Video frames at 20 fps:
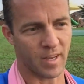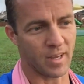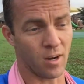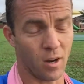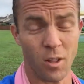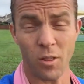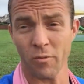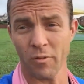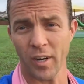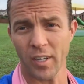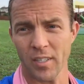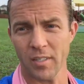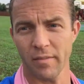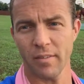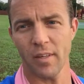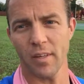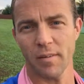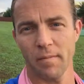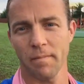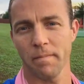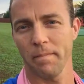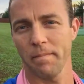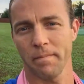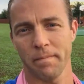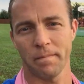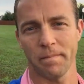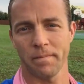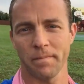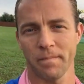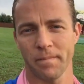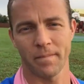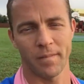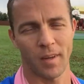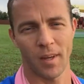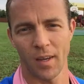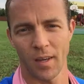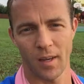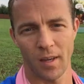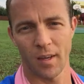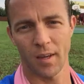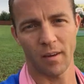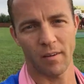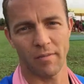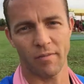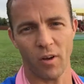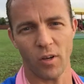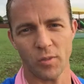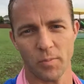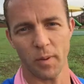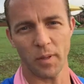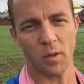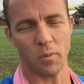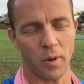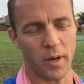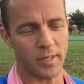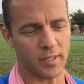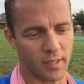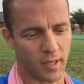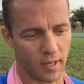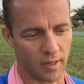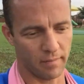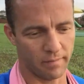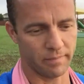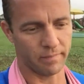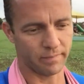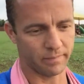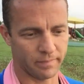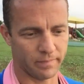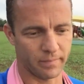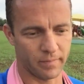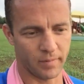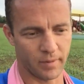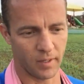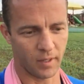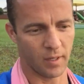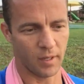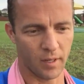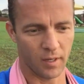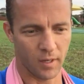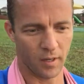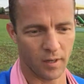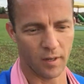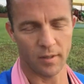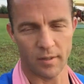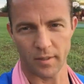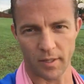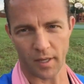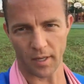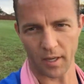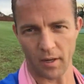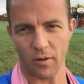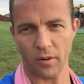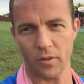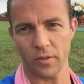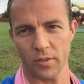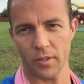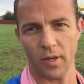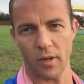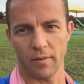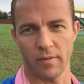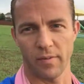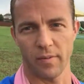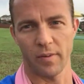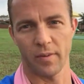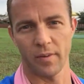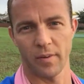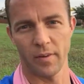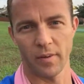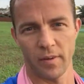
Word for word: And all the rest of it, it falls by the wayside. Take care of yourself.